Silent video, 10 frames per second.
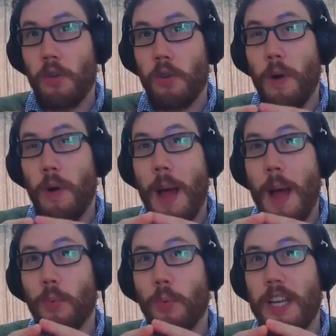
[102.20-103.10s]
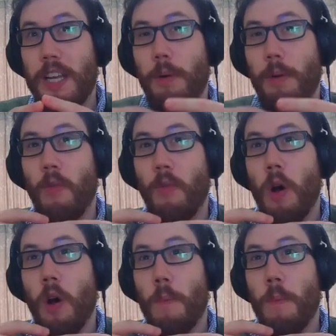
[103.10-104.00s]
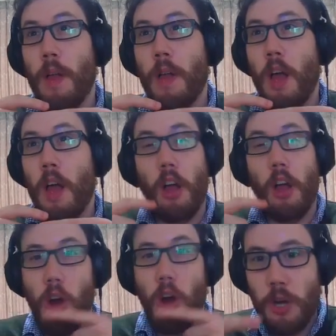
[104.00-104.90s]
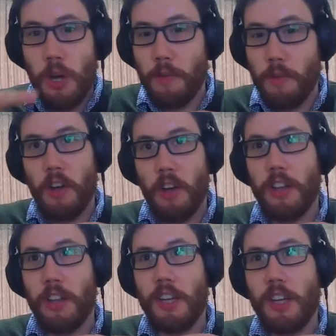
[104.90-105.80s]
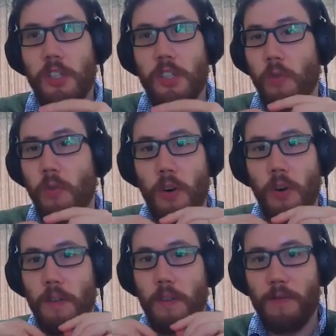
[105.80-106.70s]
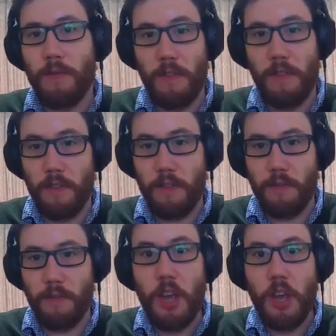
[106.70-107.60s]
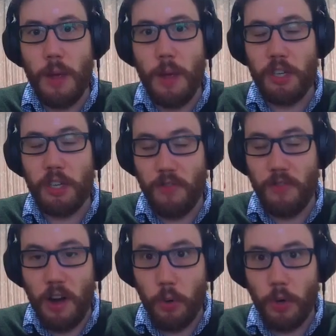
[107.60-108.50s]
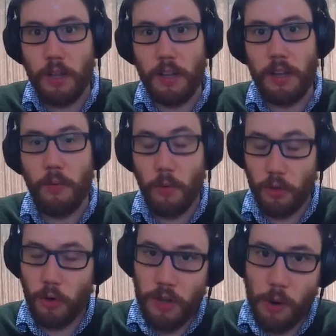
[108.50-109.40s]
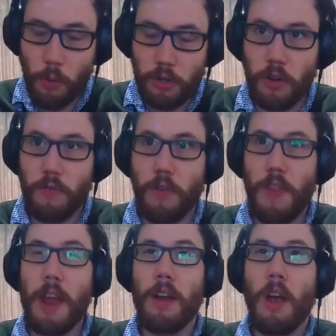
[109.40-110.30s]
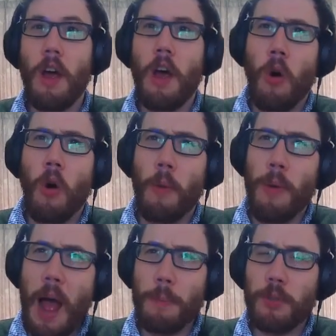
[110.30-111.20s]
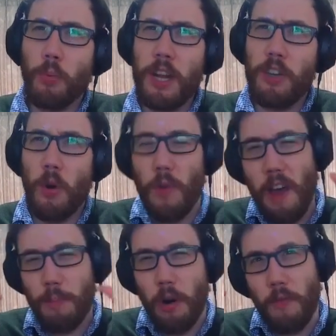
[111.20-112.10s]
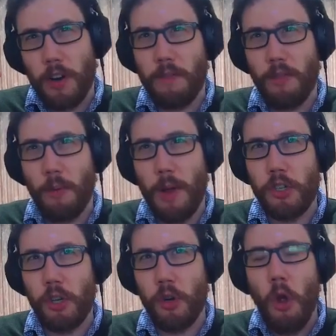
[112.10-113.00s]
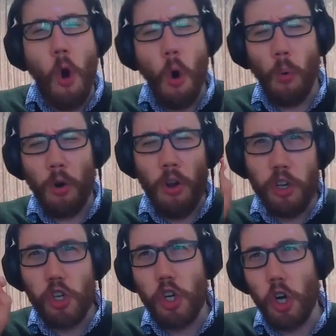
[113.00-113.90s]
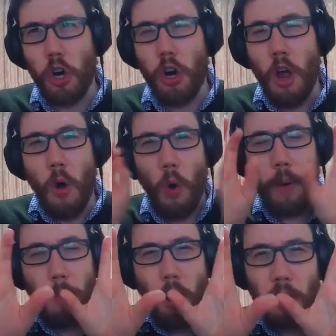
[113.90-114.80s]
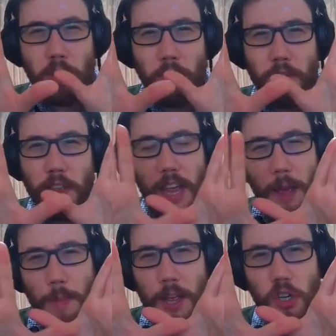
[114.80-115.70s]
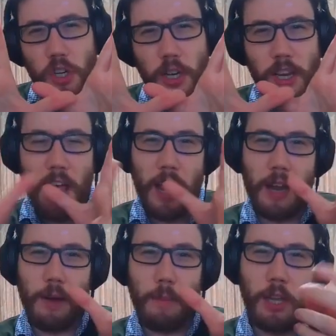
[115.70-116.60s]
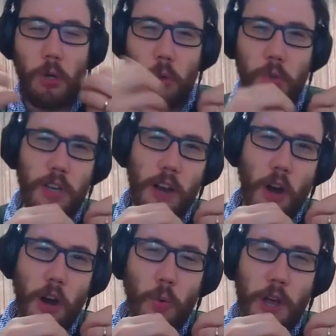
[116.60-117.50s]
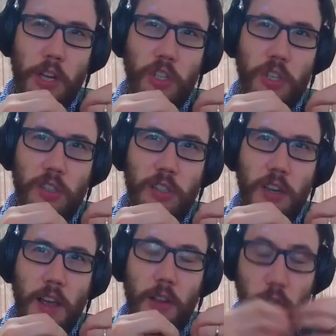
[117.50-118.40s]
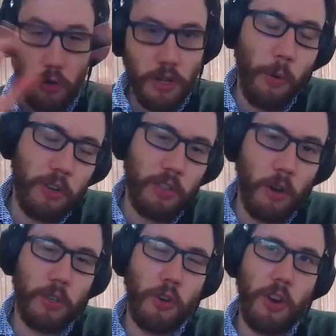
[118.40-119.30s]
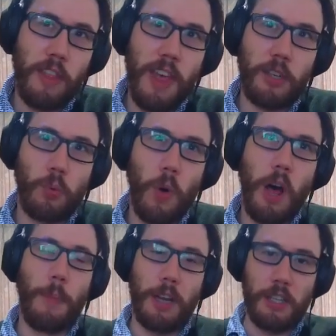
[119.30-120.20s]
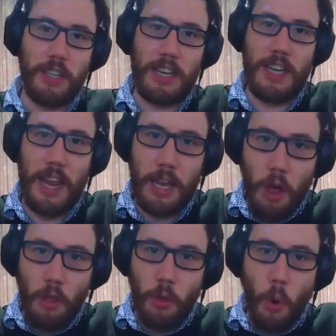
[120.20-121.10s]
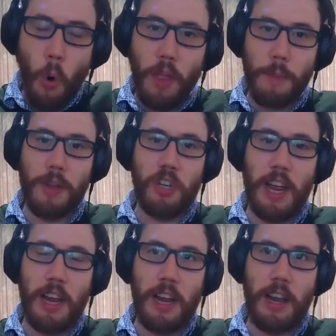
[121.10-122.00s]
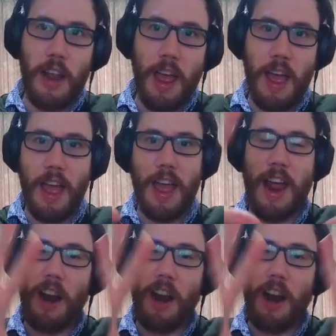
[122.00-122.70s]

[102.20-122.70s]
So perhaps we need to perform a large number of calculations for video images very quickly. Well, neural network's good for that. Or perhaps we don't have perfect information, or we're not sure what parts of the image can be used in our equations. Neural networks are also good at that as well, because they can take the whole image data in it and